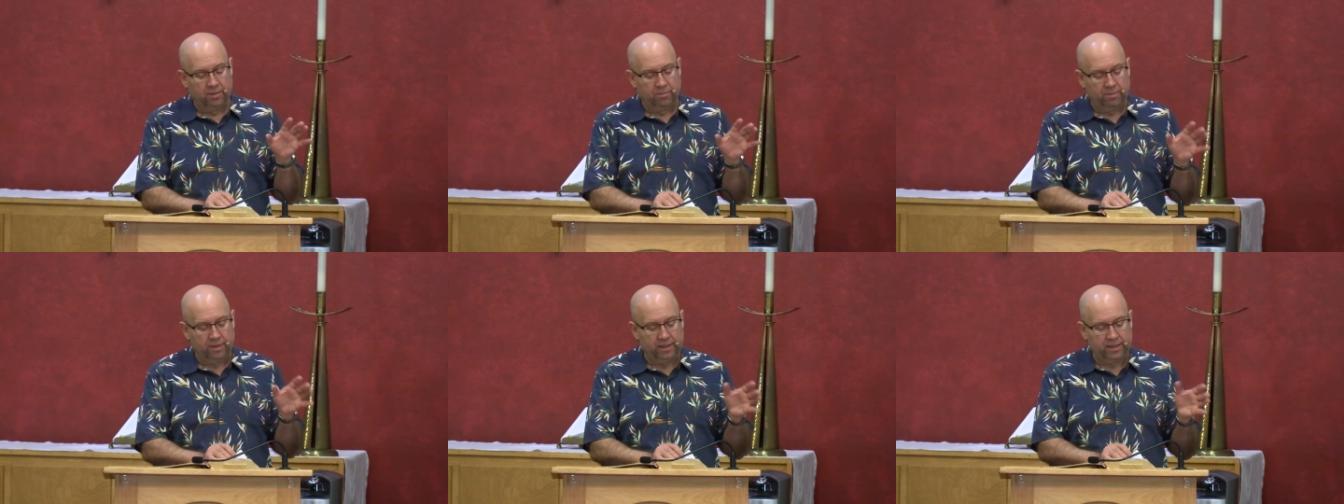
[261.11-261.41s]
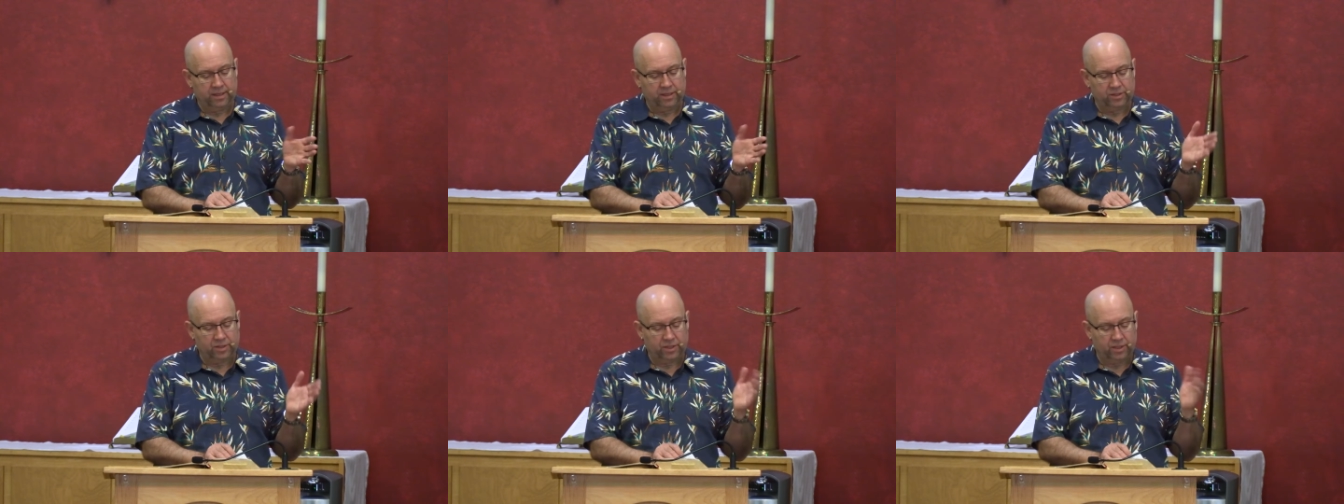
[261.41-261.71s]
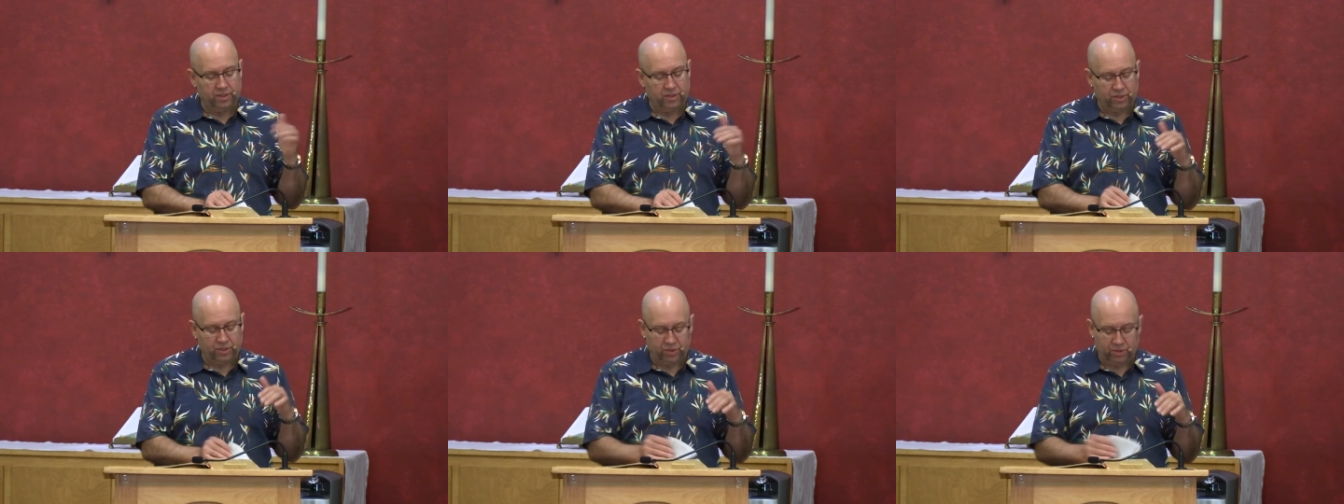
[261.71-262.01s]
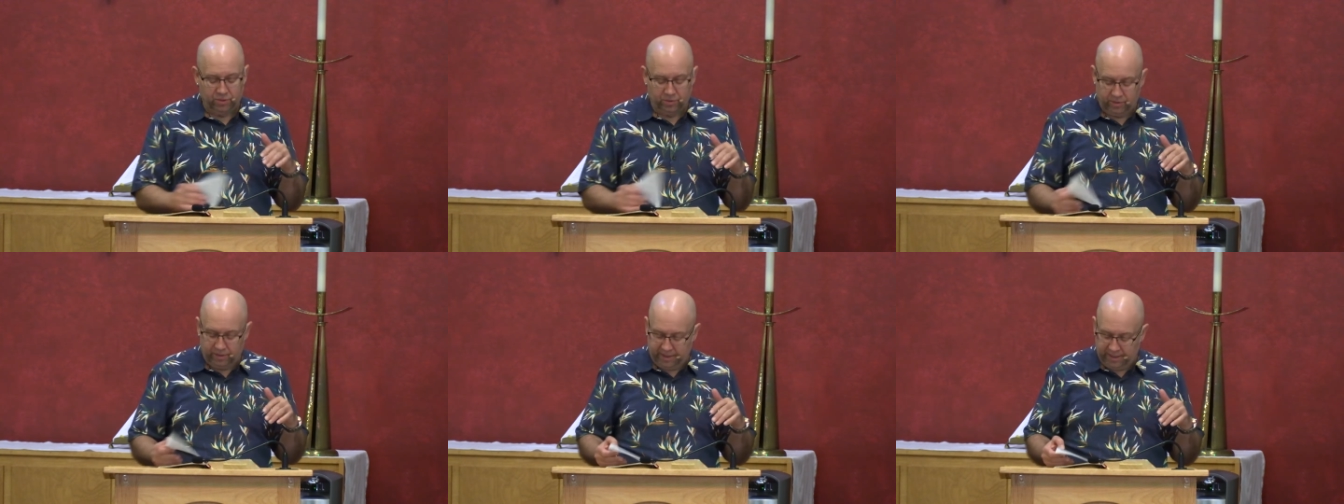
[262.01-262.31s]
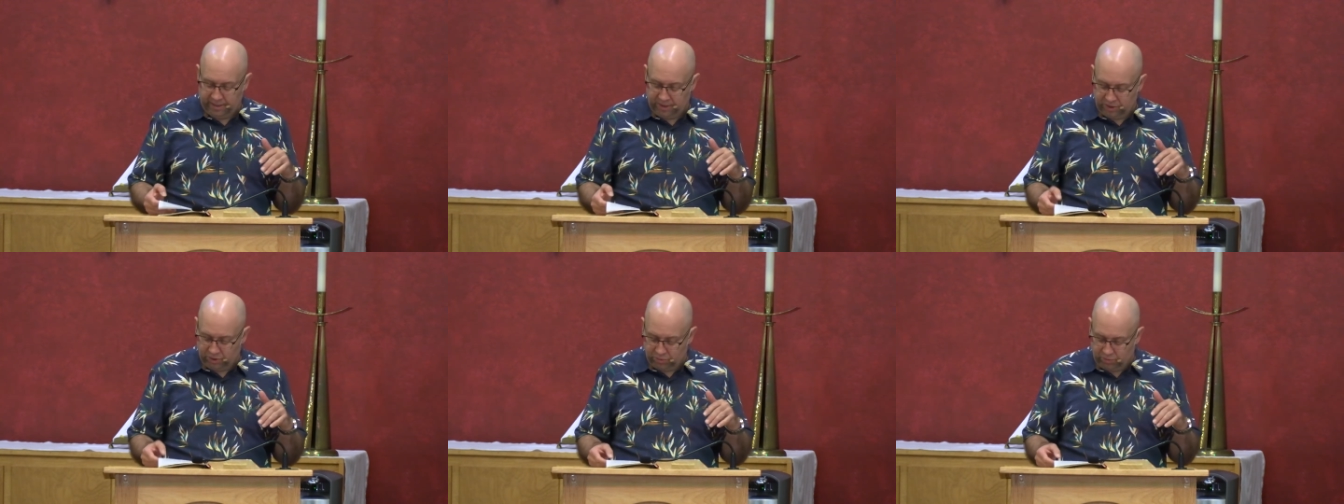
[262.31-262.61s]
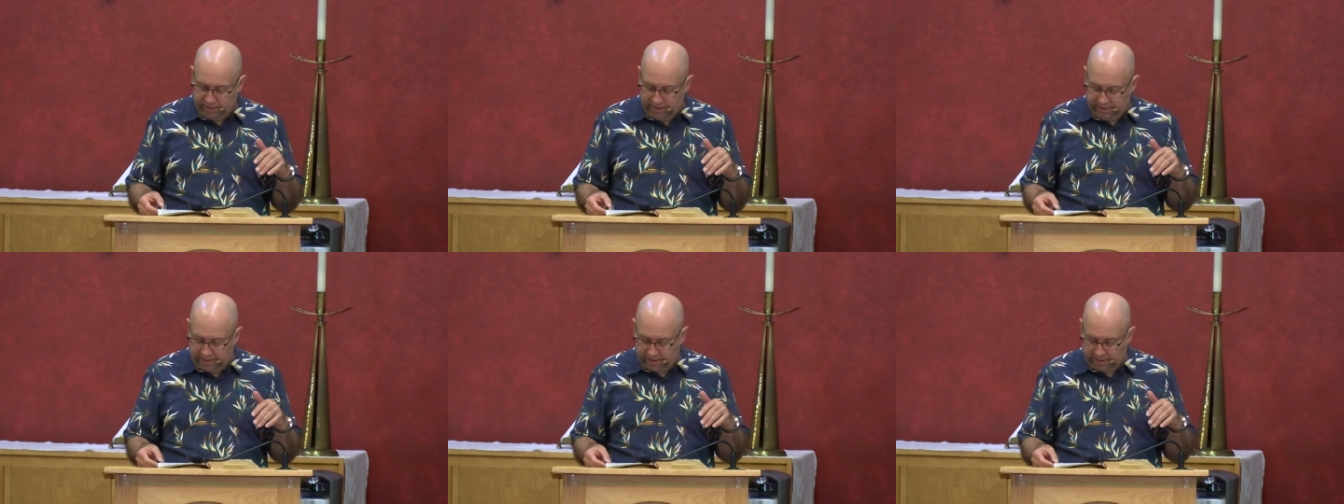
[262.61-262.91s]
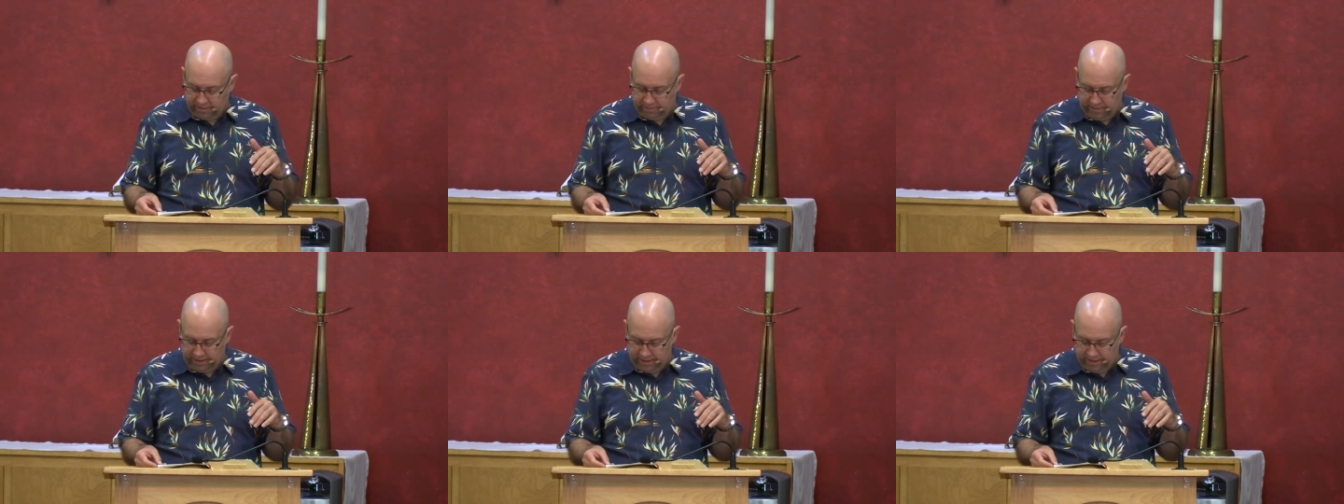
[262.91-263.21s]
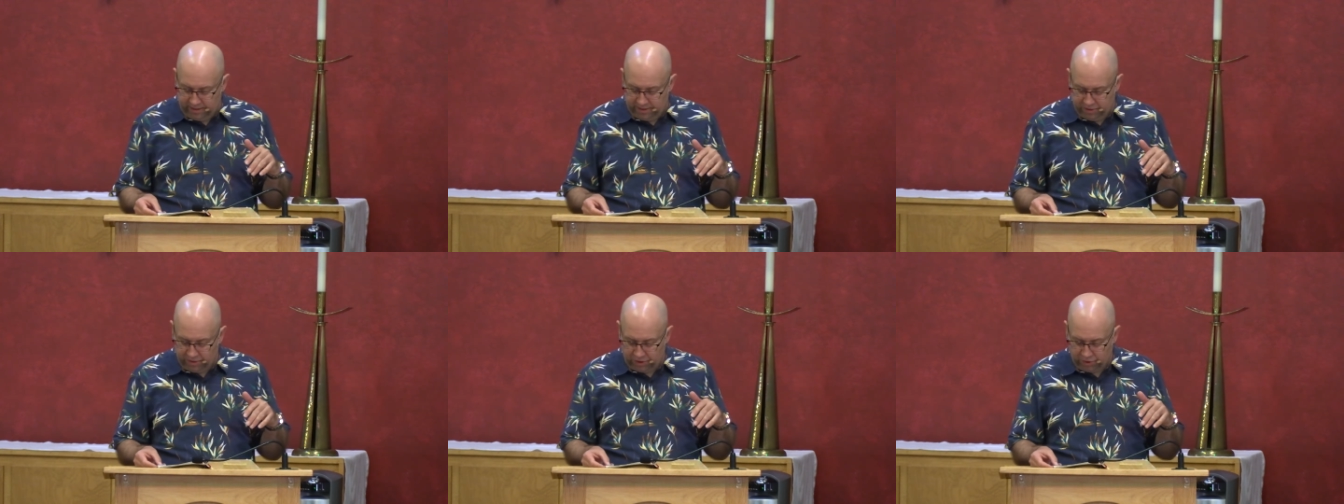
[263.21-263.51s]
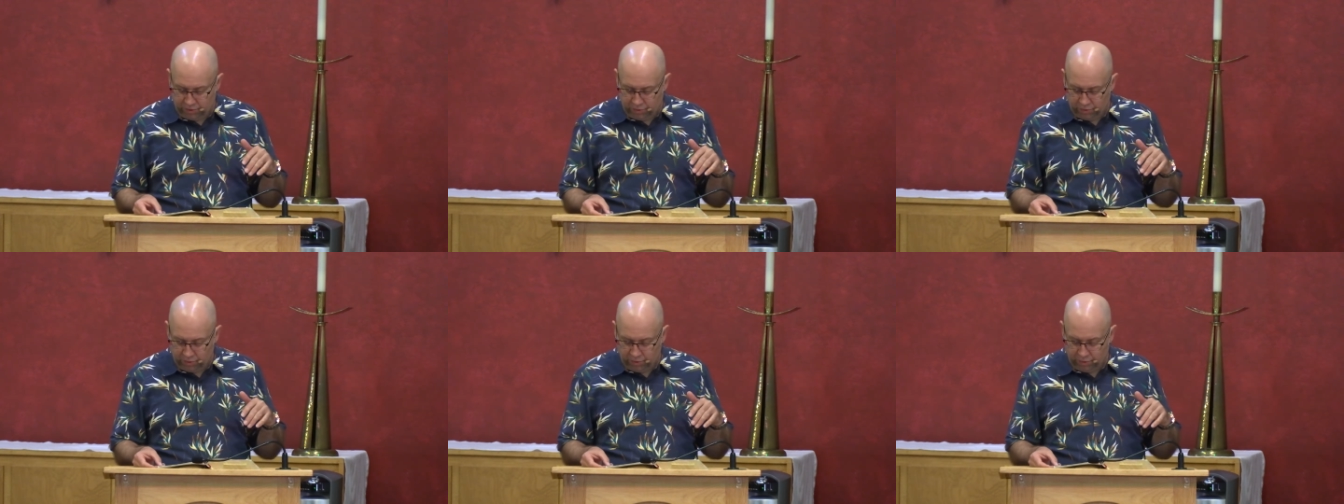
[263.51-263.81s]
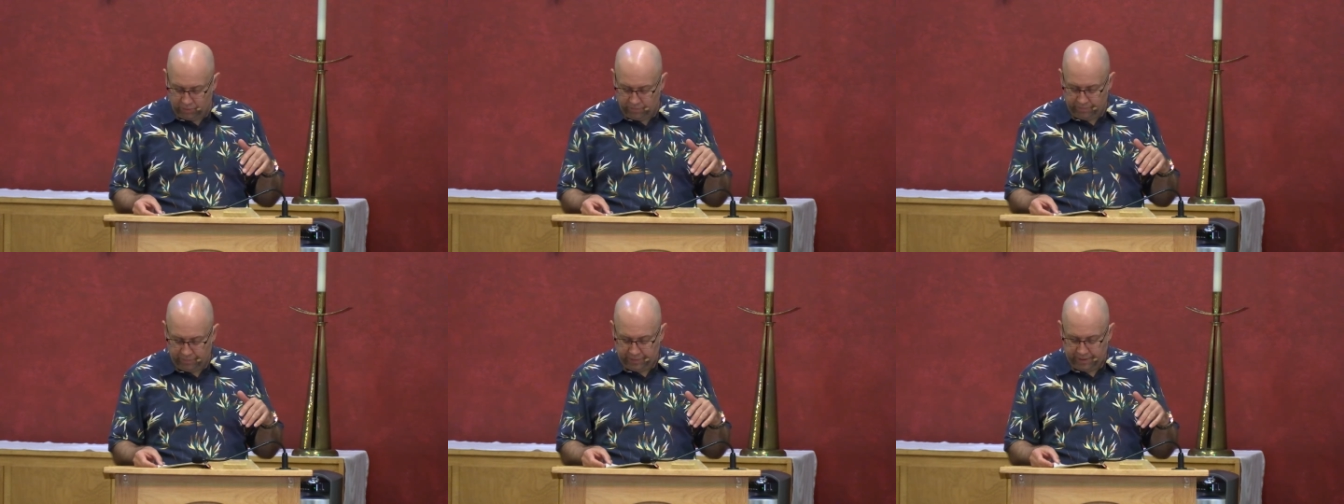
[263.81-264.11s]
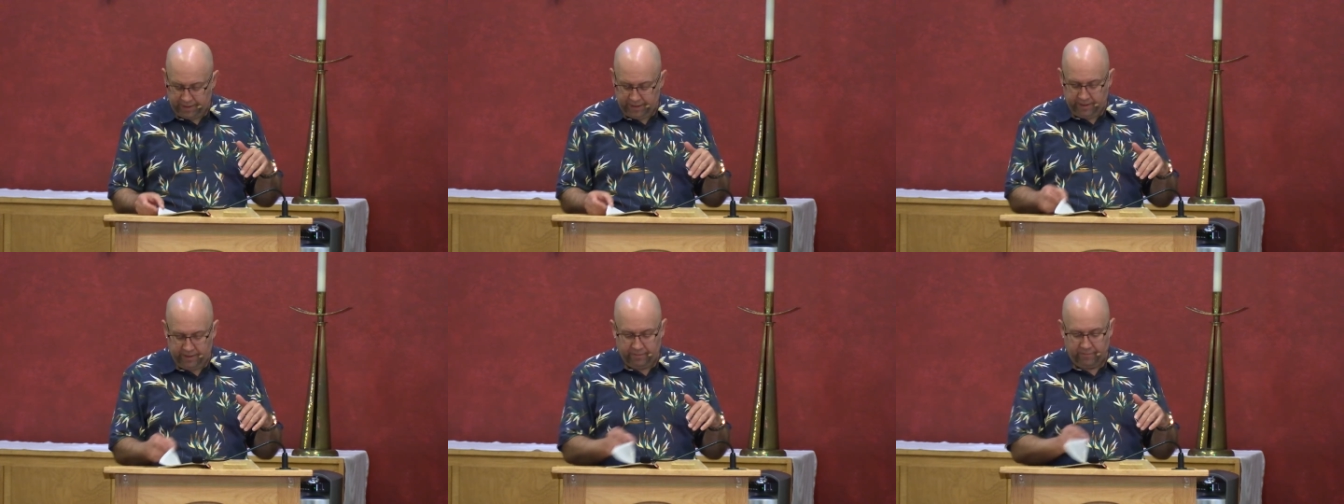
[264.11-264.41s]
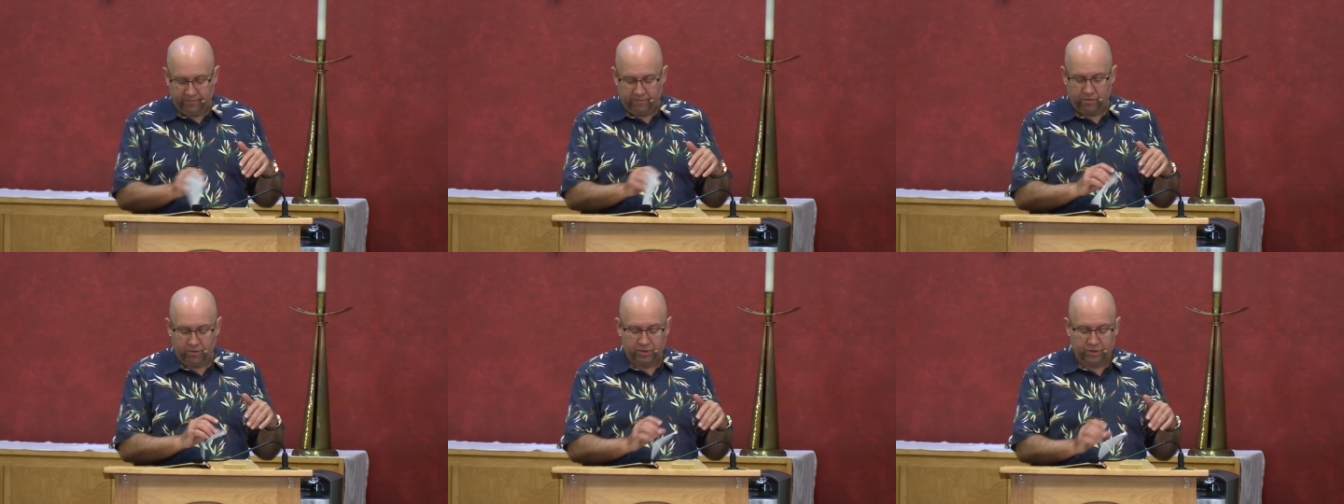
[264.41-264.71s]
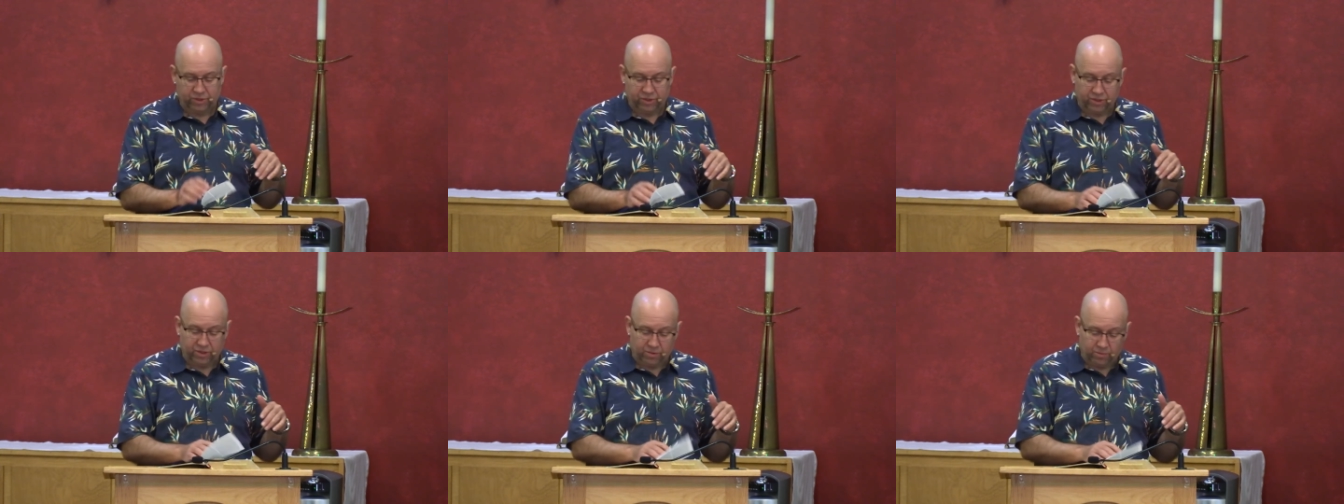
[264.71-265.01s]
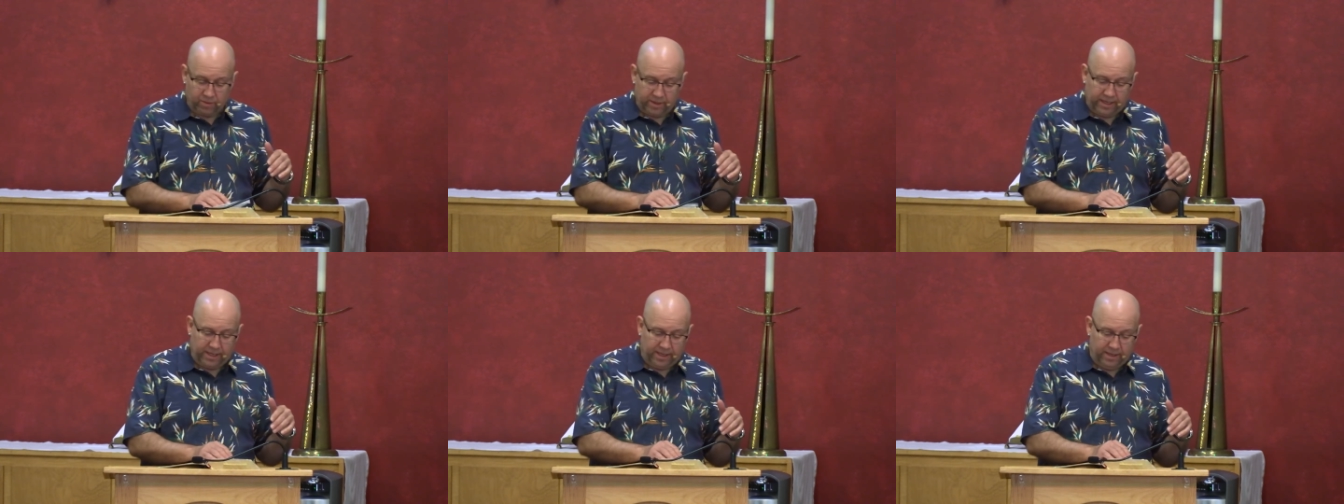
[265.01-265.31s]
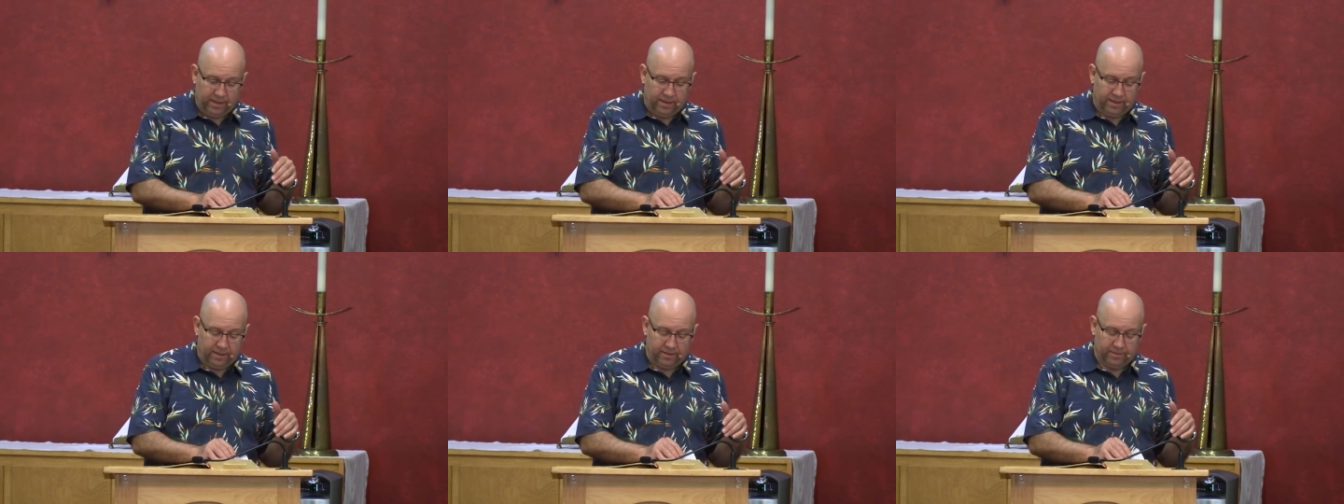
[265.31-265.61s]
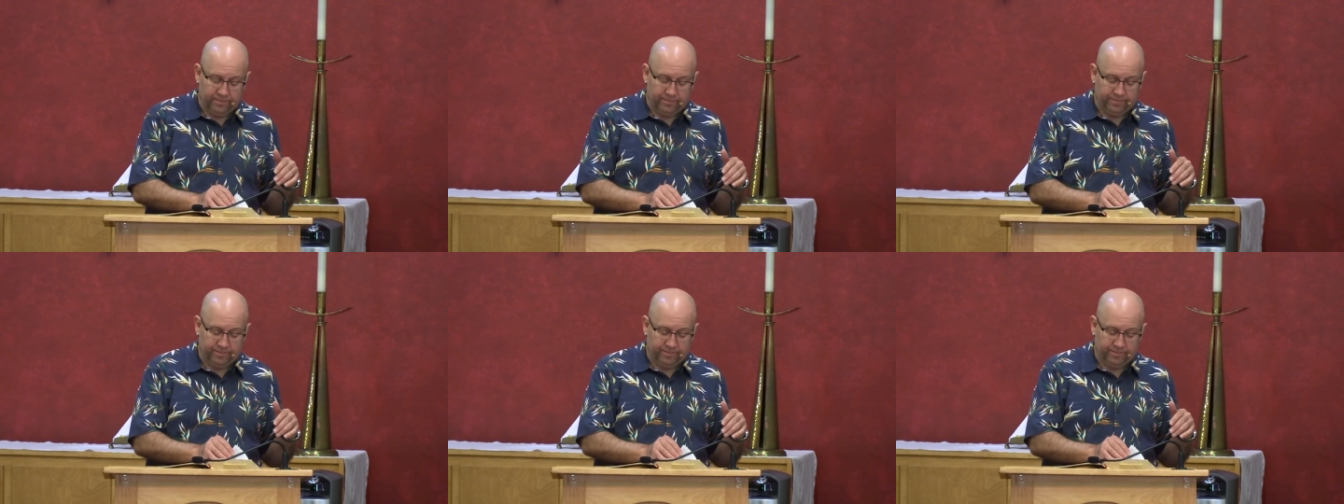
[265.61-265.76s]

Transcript: because as soon as we come into verse 3,